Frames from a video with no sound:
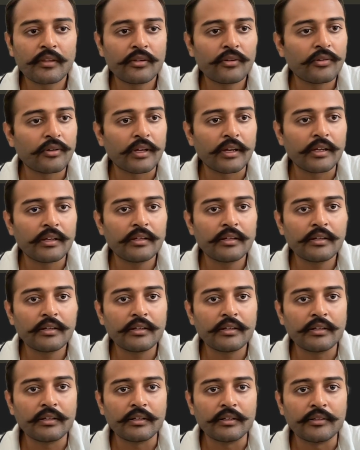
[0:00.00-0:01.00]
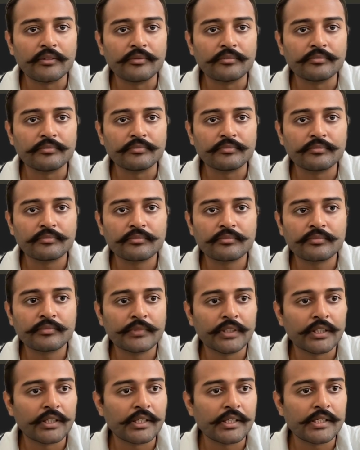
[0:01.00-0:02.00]
Okay,
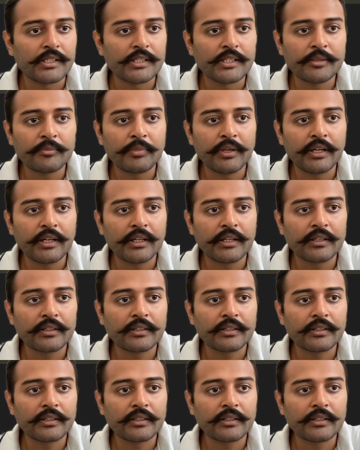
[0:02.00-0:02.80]
The reason being